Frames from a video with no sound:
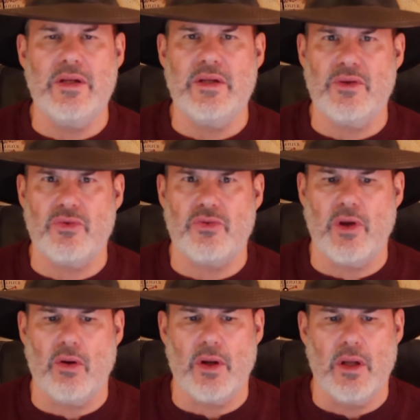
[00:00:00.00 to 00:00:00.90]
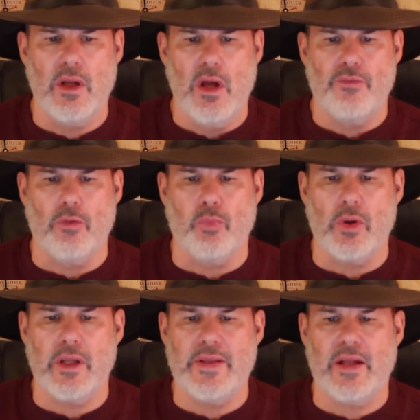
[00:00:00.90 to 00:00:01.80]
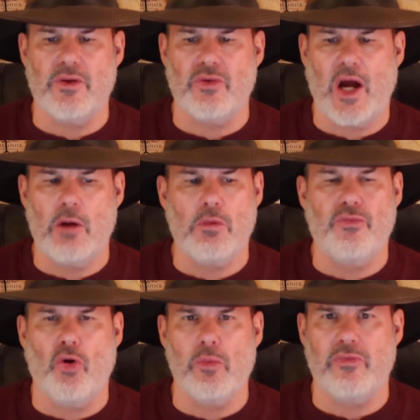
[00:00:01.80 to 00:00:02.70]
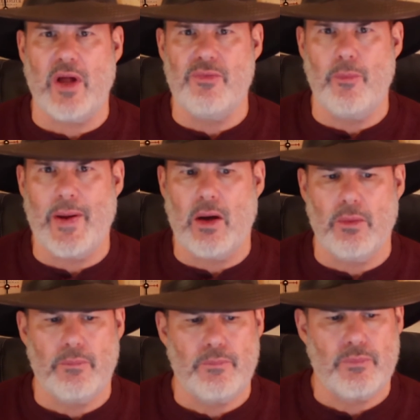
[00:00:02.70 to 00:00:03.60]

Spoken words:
necessary for bringing that desirable form of life about.